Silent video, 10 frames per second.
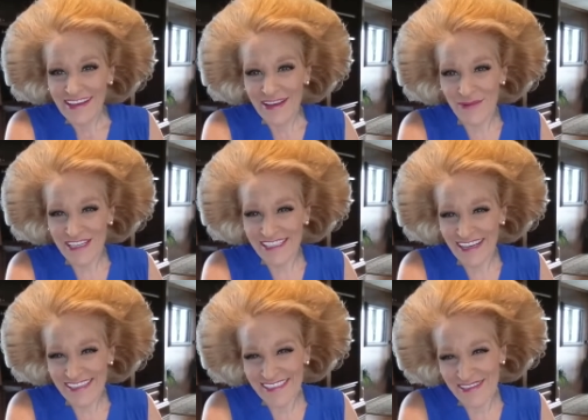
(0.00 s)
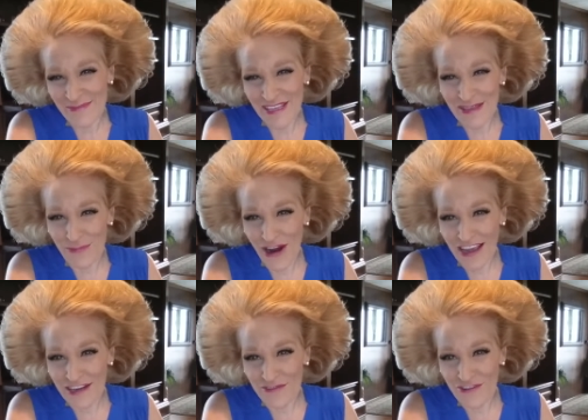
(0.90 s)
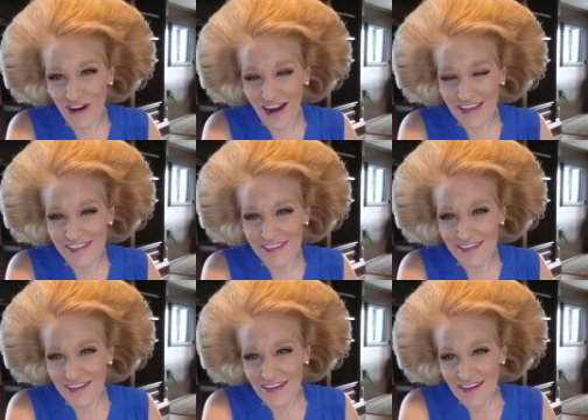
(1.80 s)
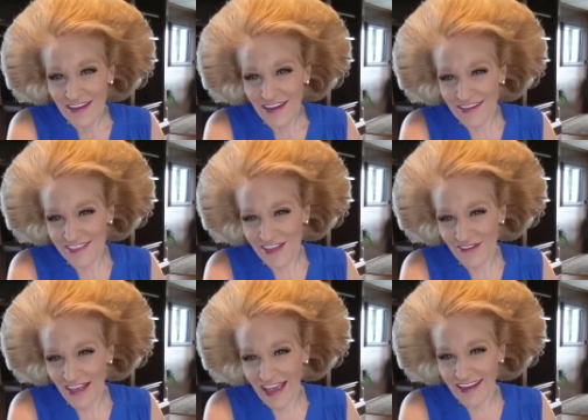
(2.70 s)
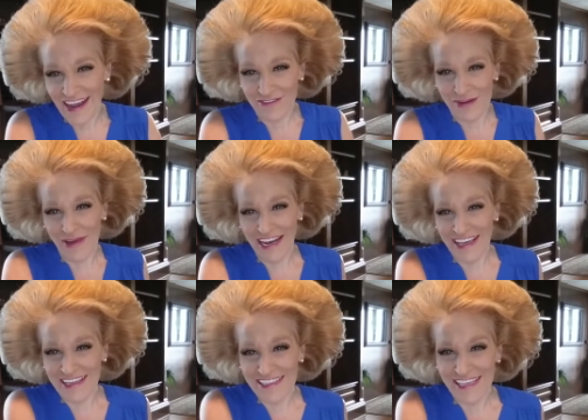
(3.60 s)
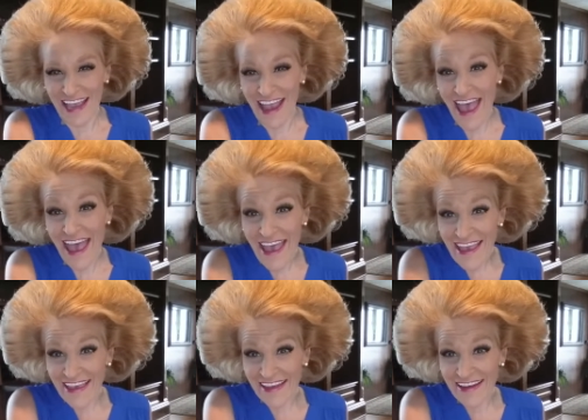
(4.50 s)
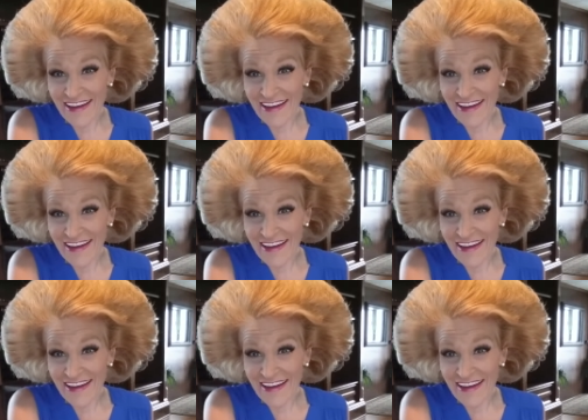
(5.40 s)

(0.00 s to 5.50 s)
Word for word: He wants us to be the bride of Christ so that everybody can say, hey,